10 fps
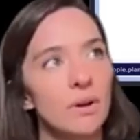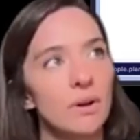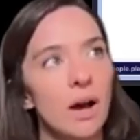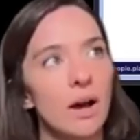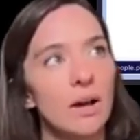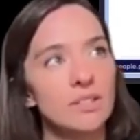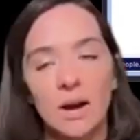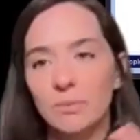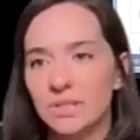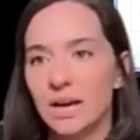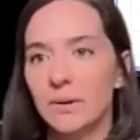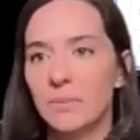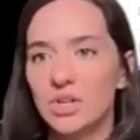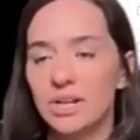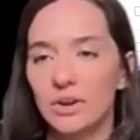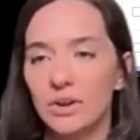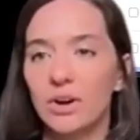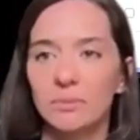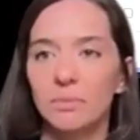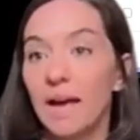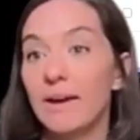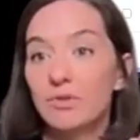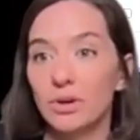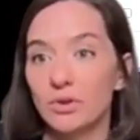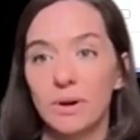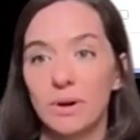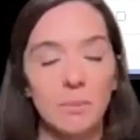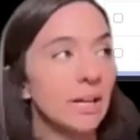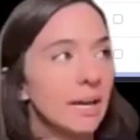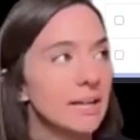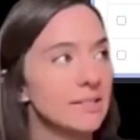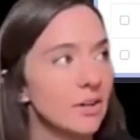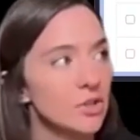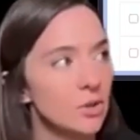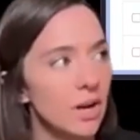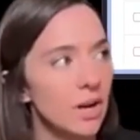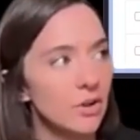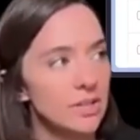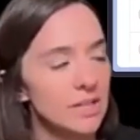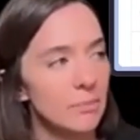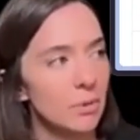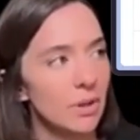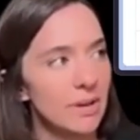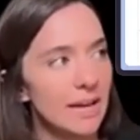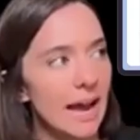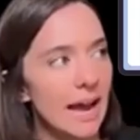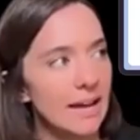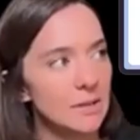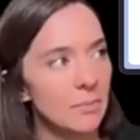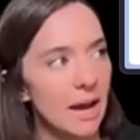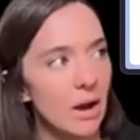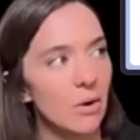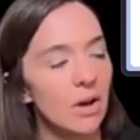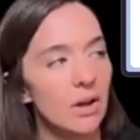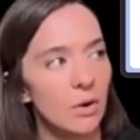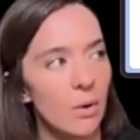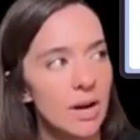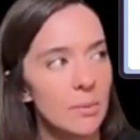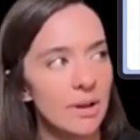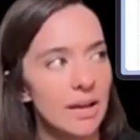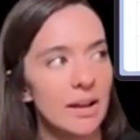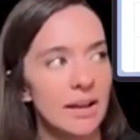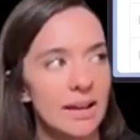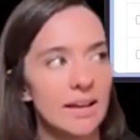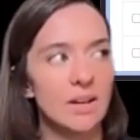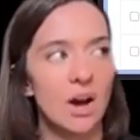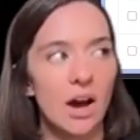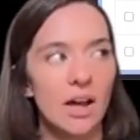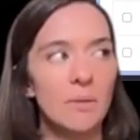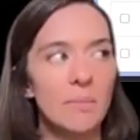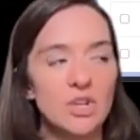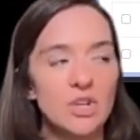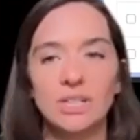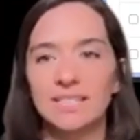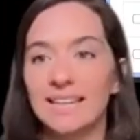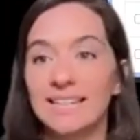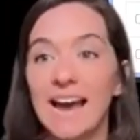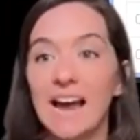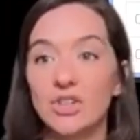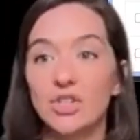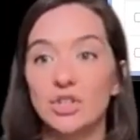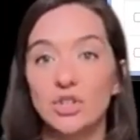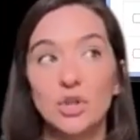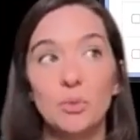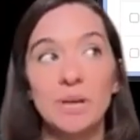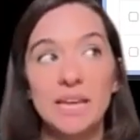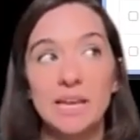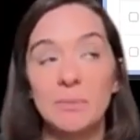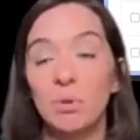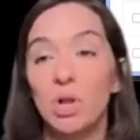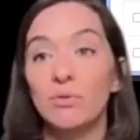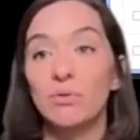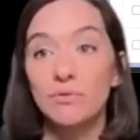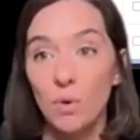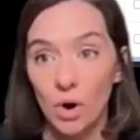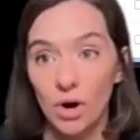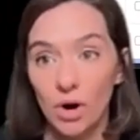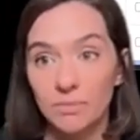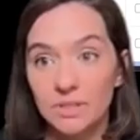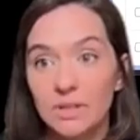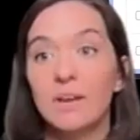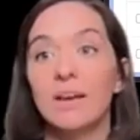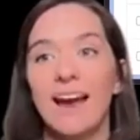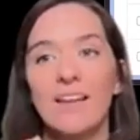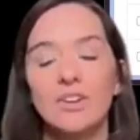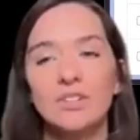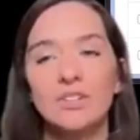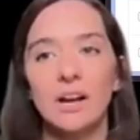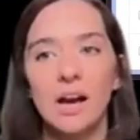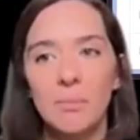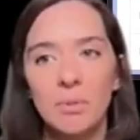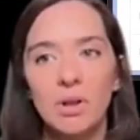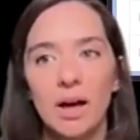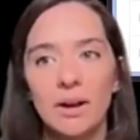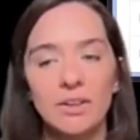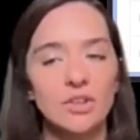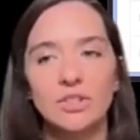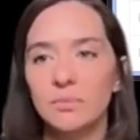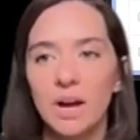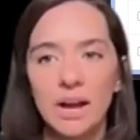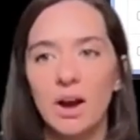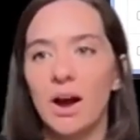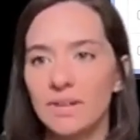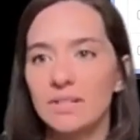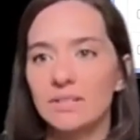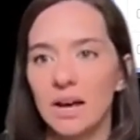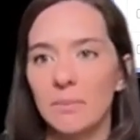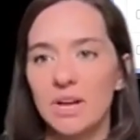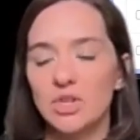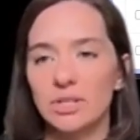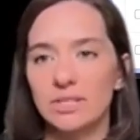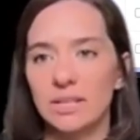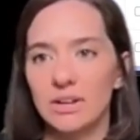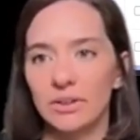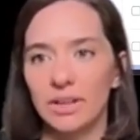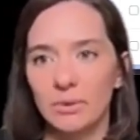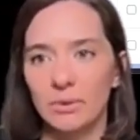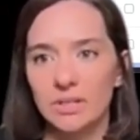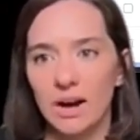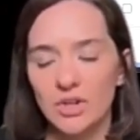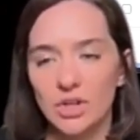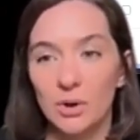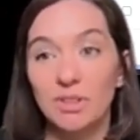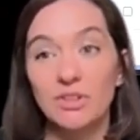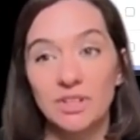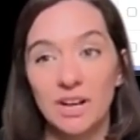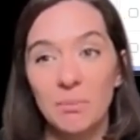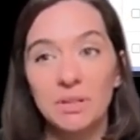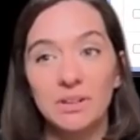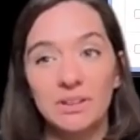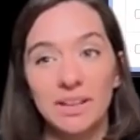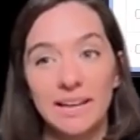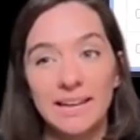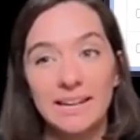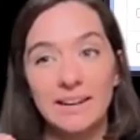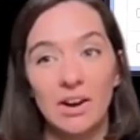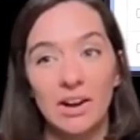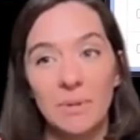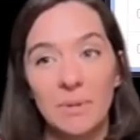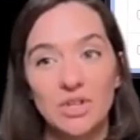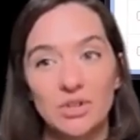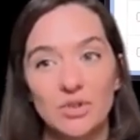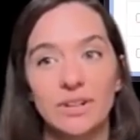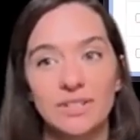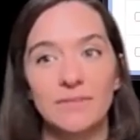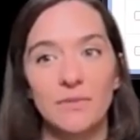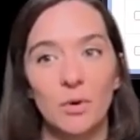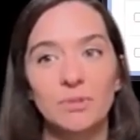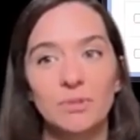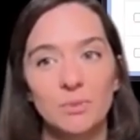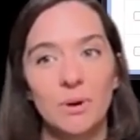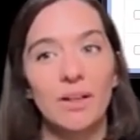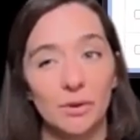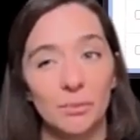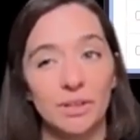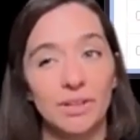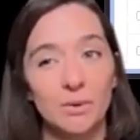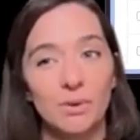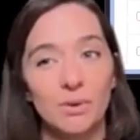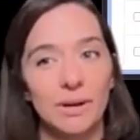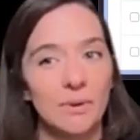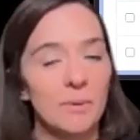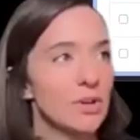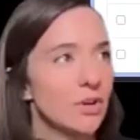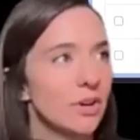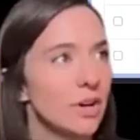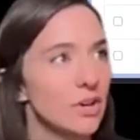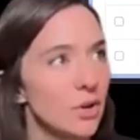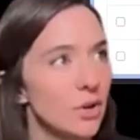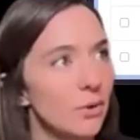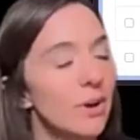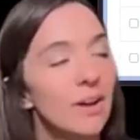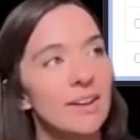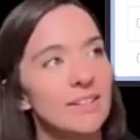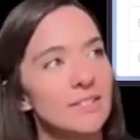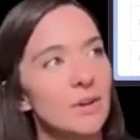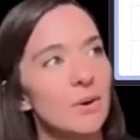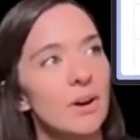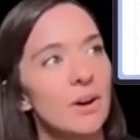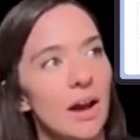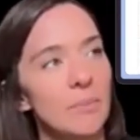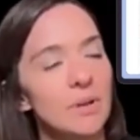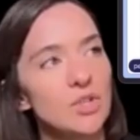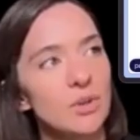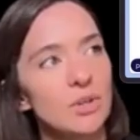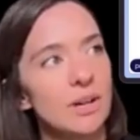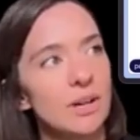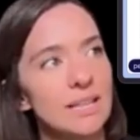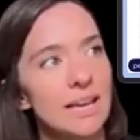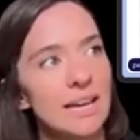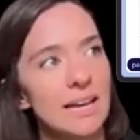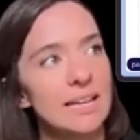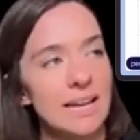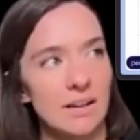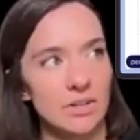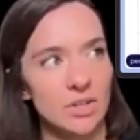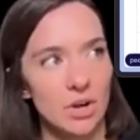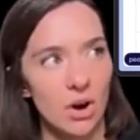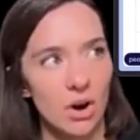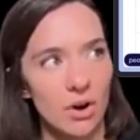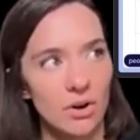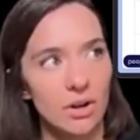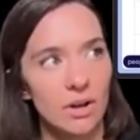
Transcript: Scott was kind of mentioning there are some live triggers around Planning Center. So another example that we get asked about quite a bit is automations attached to people forms. And there's some kind of obvious automations in here, like what Scott showed, but there's a couple little like hidden automation tricks in forms as well that are really cool that I want to make sure and I show you. So I'm going to show you guys a connect card.